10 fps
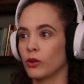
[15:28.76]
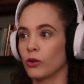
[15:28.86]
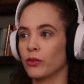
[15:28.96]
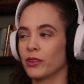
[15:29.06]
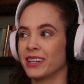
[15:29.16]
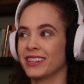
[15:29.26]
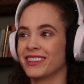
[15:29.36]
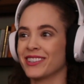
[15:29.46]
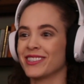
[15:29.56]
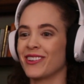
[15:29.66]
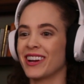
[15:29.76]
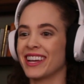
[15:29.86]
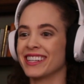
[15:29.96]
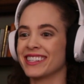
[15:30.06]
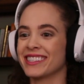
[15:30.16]
Oh, there's no
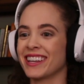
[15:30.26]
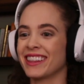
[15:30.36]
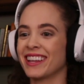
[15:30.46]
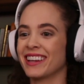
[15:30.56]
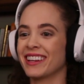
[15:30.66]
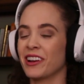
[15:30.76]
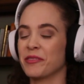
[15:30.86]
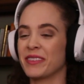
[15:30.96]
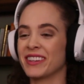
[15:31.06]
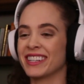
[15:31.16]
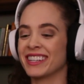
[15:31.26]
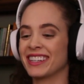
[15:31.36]
way he just said that. Oh, maybe he did.